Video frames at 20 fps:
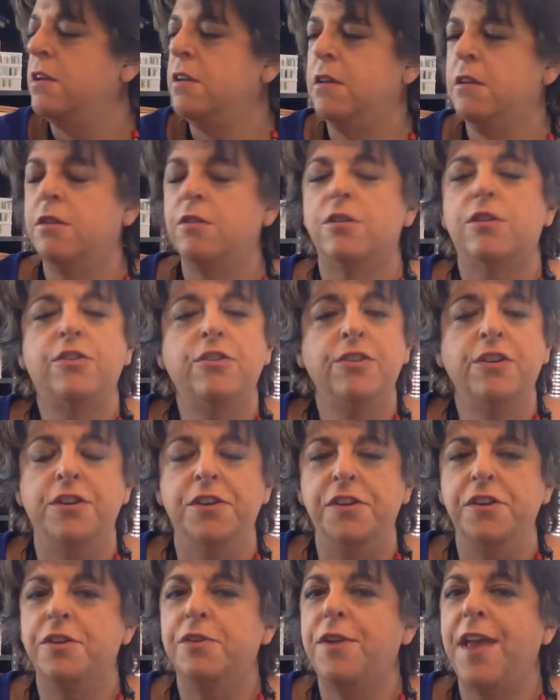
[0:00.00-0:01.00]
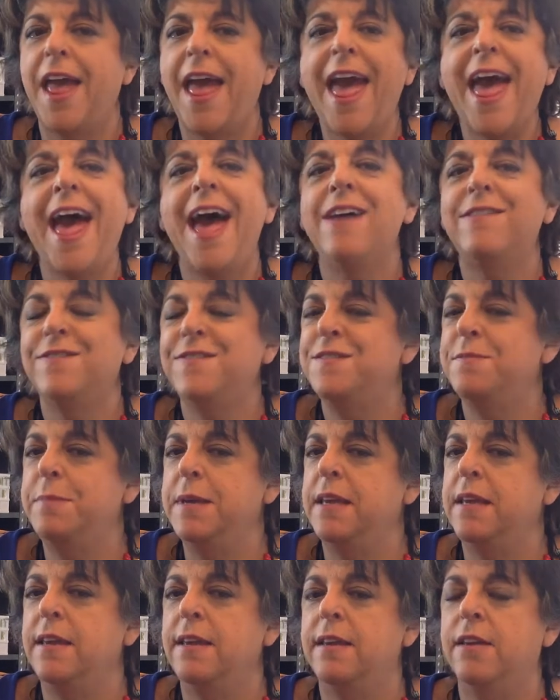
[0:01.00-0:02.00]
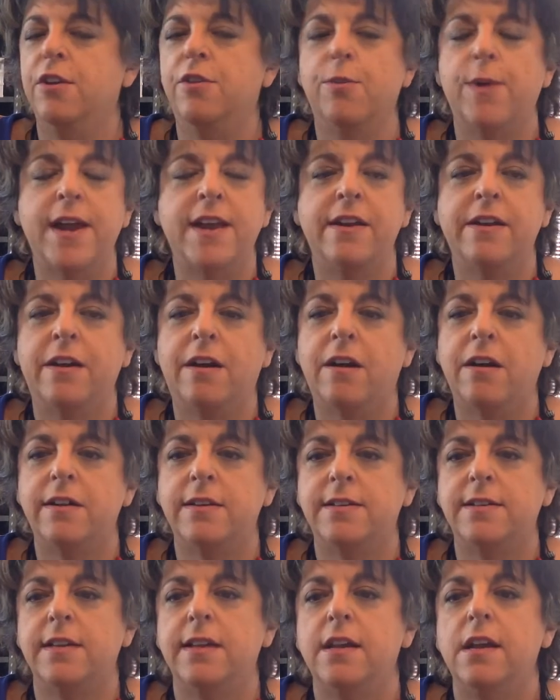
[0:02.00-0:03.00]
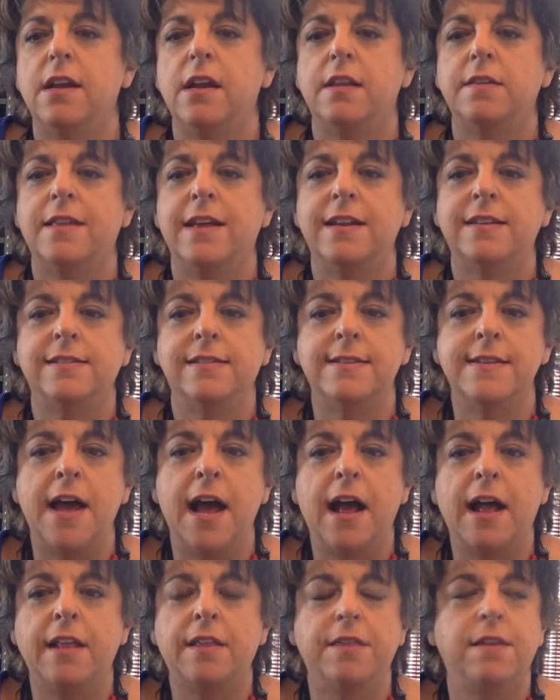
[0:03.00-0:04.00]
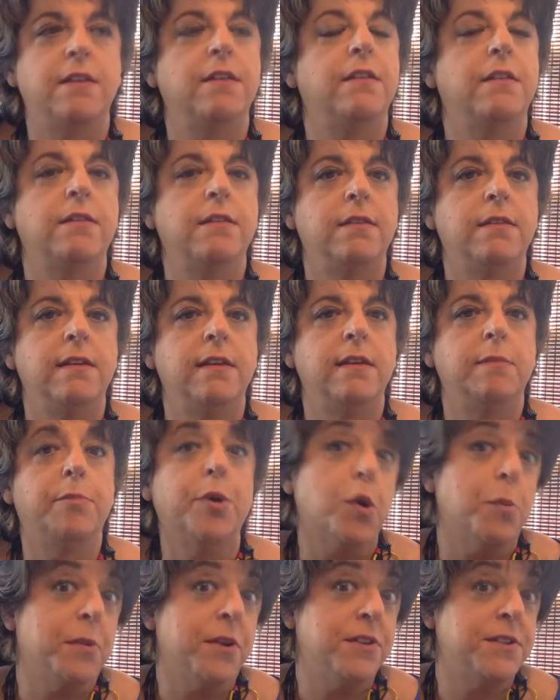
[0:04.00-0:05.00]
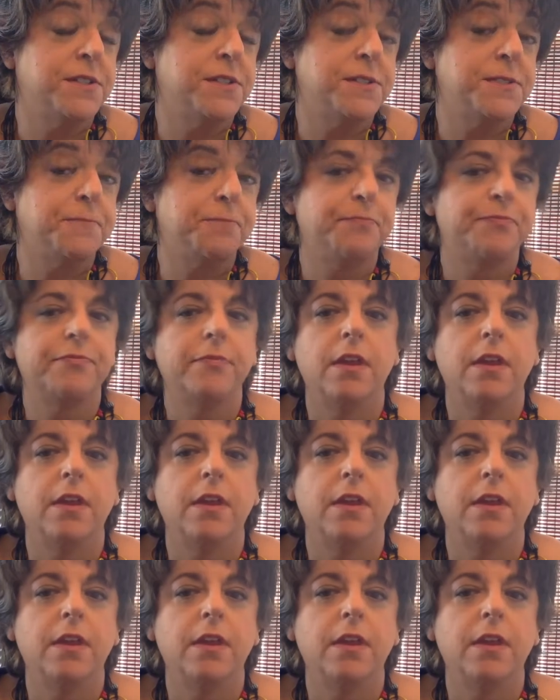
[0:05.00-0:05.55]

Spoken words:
You're good. You don't have to be great at art. That is not the purpose.